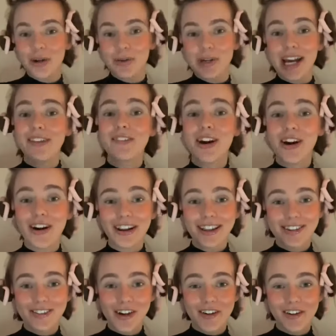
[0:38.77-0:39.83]
we have all of
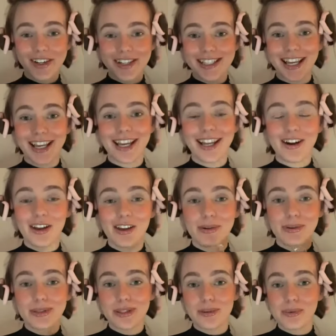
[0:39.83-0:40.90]
the rollers in. I
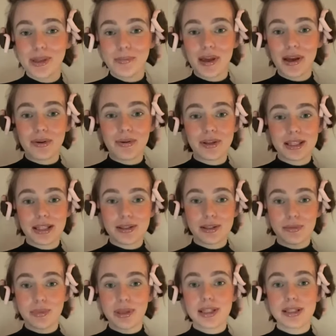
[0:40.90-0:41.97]
used some of the big ones and
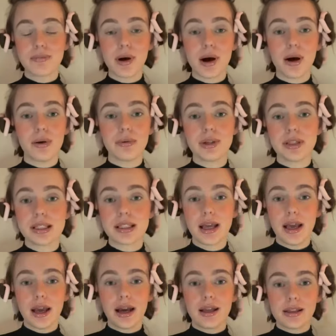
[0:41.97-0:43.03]
some of the small ones.
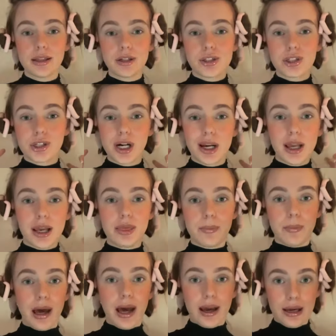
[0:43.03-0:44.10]
I think there's 3 in the
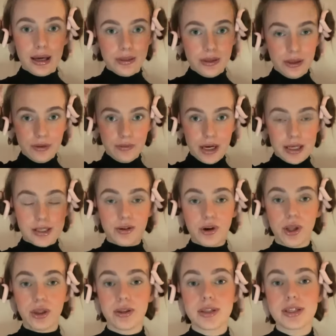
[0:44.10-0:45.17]
back and then the rest are
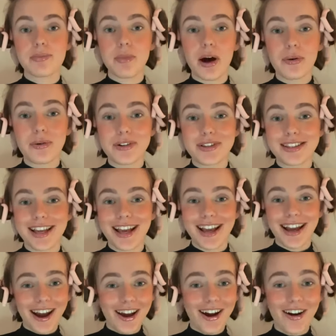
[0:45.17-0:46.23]
all of the small ones.
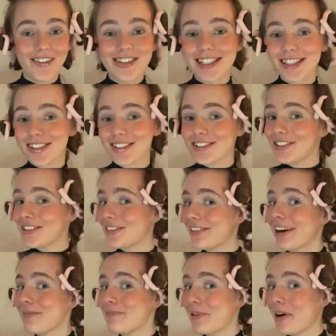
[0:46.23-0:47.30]
It obviously doesn't look
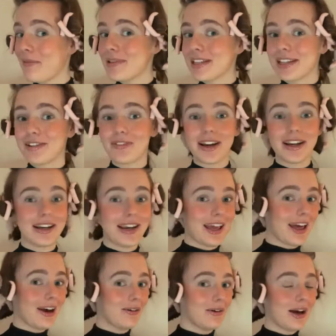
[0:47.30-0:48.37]
very promising right
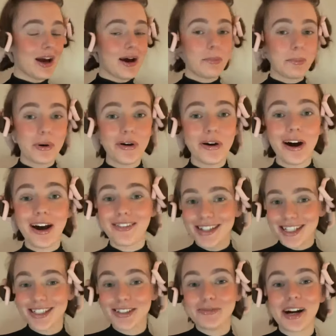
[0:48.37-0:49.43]
now, but I
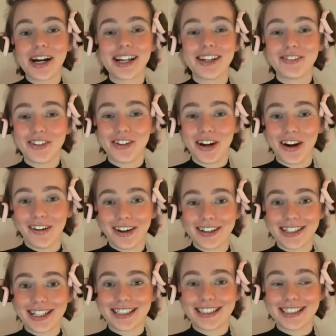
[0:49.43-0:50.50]
will come back in a few hours
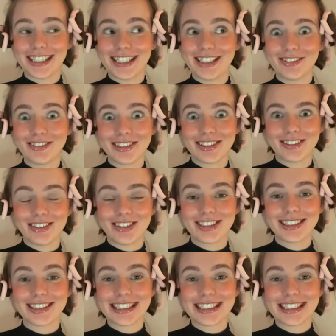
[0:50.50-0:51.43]
and see the results.